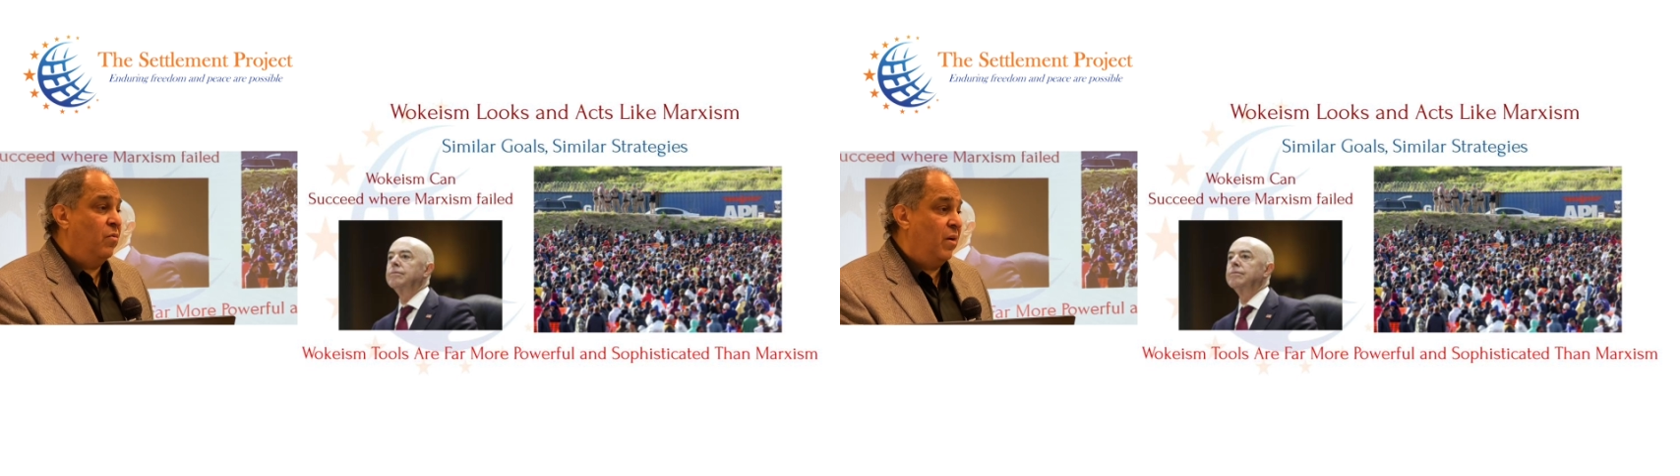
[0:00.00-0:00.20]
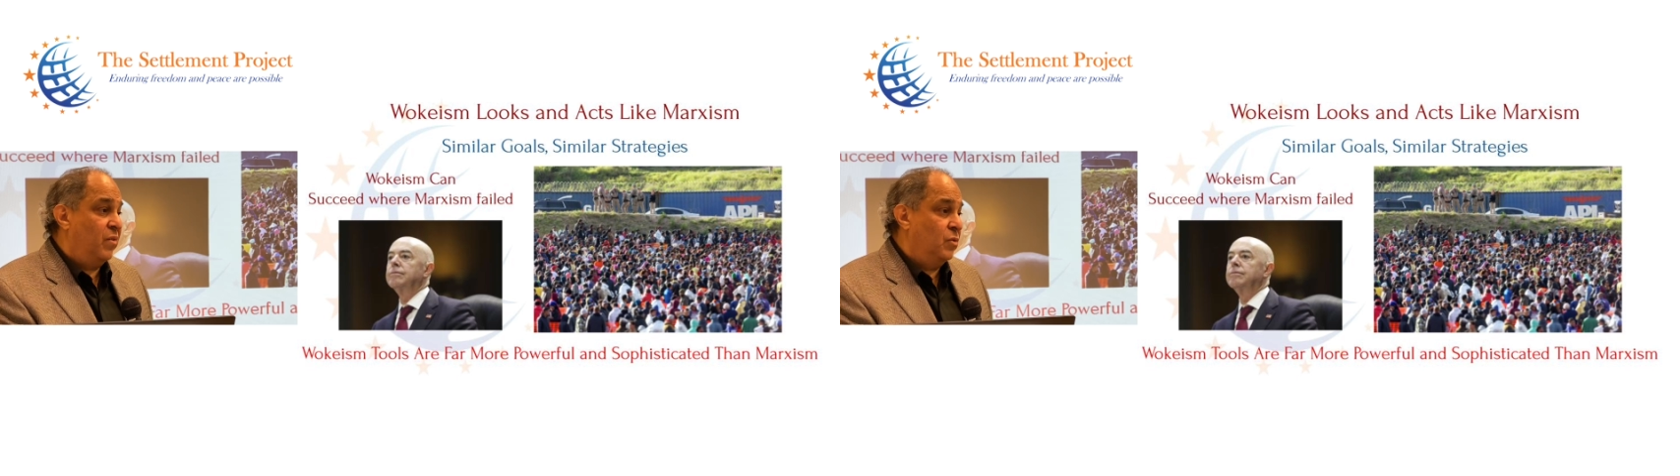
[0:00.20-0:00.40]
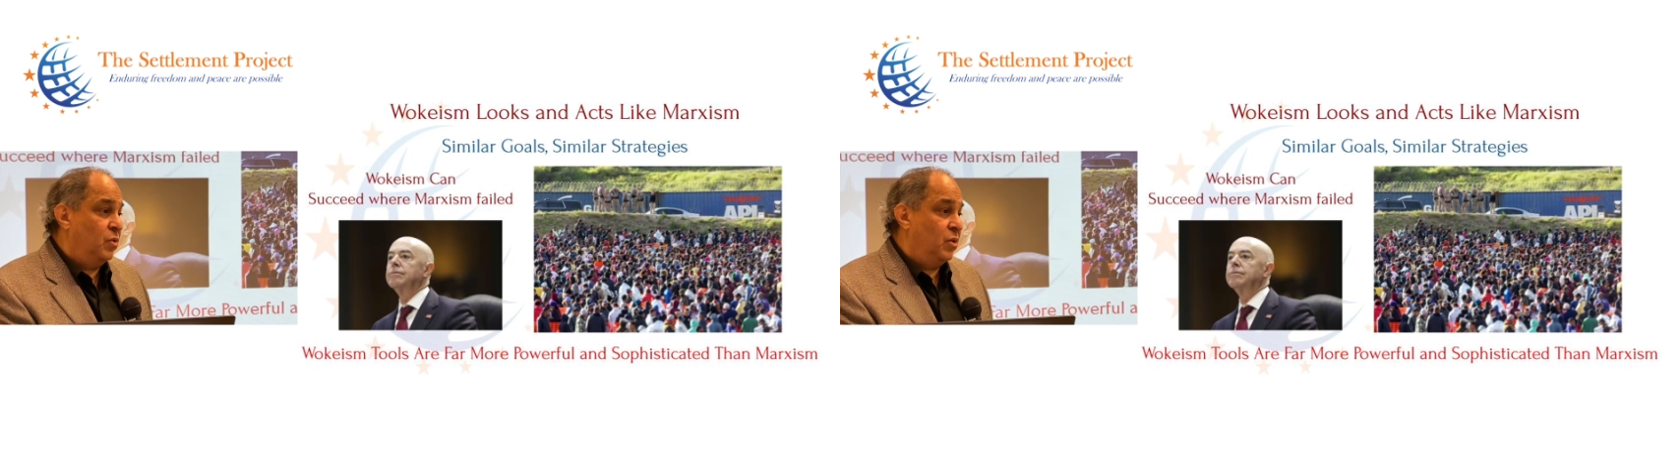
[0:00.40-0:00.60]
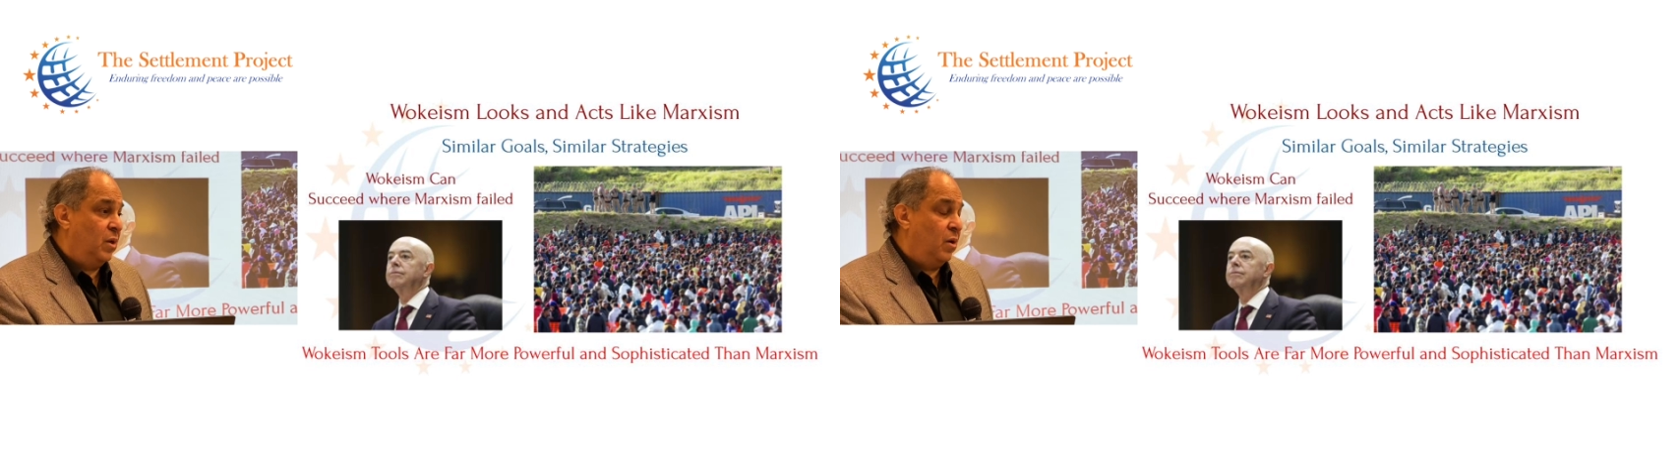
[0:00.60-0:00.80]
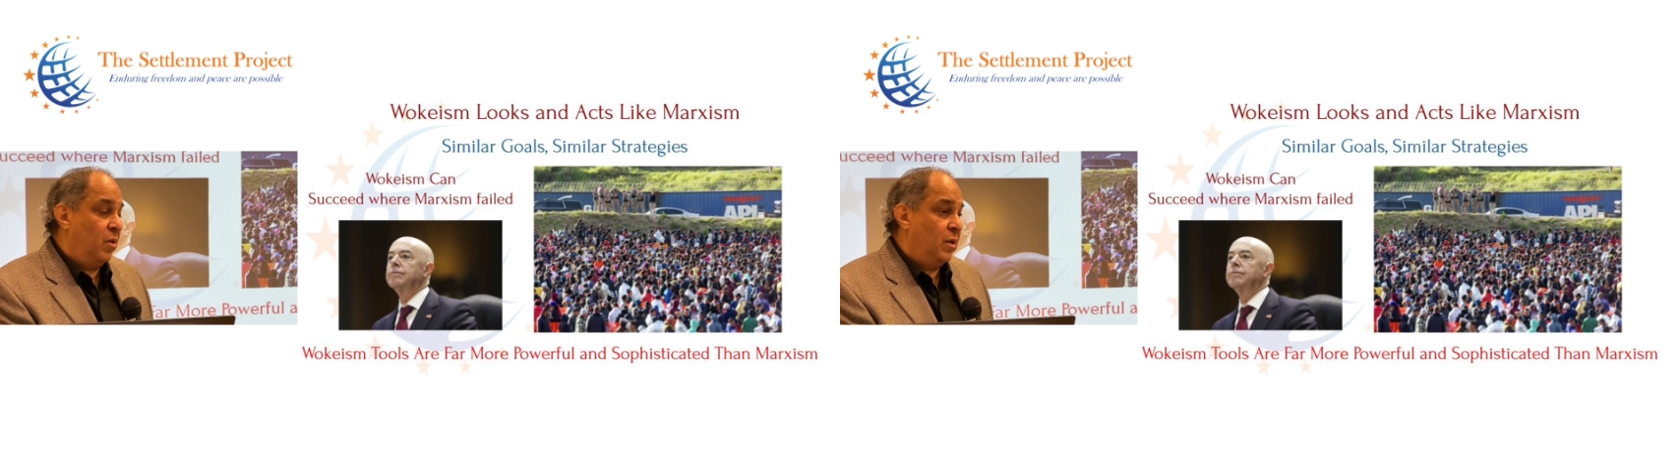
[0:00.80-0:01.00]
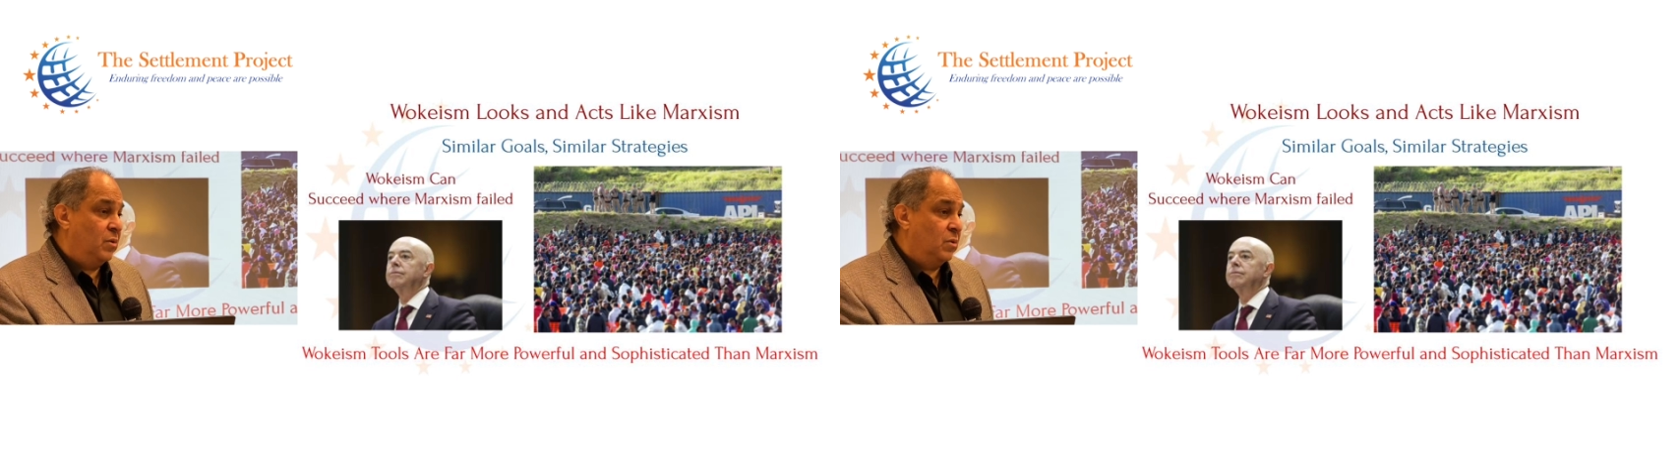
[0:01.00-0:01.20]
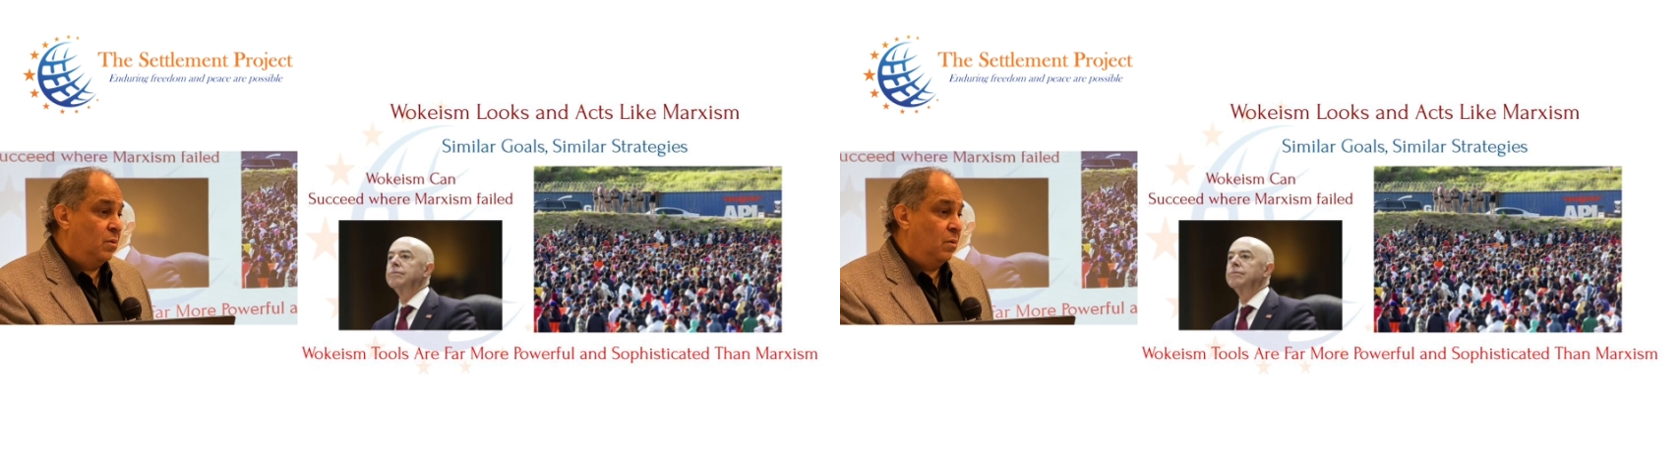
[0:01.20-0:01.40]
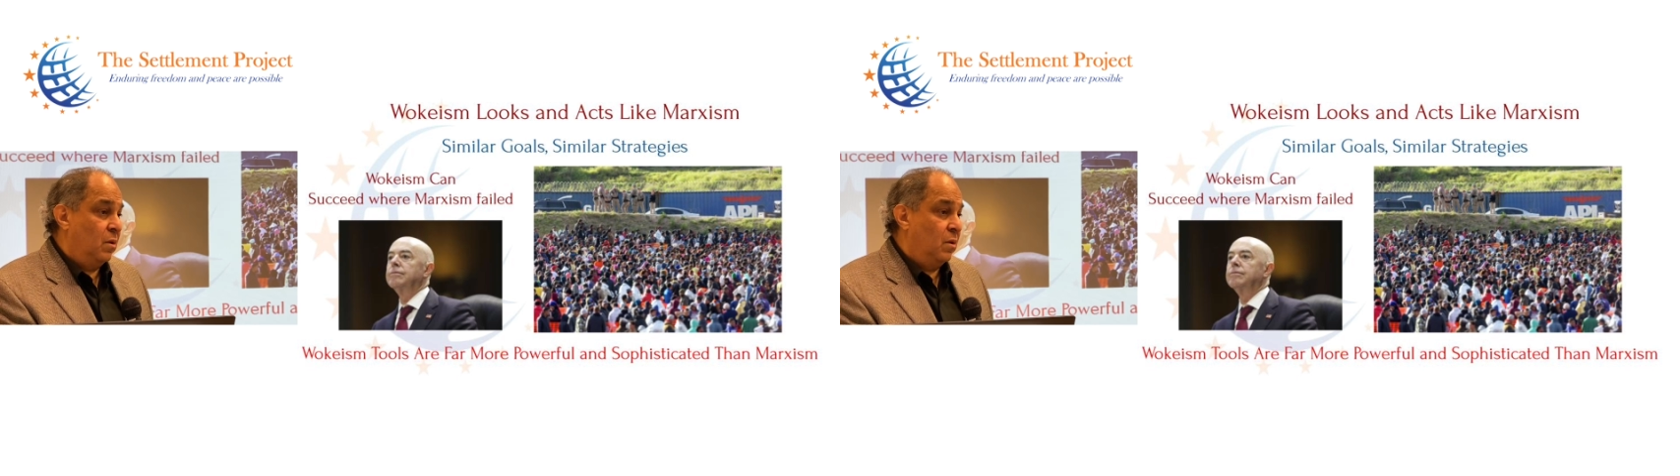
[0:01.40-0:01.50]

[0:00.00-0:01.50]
revolutionaries.